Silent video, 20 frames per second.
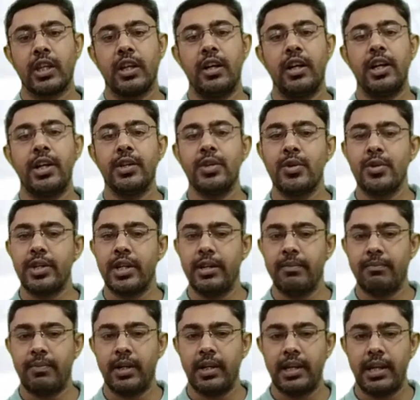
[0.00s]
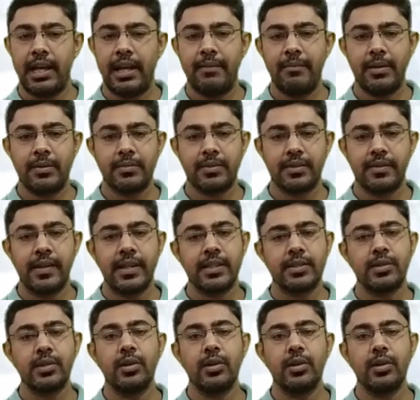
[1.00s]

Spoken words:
per mm square.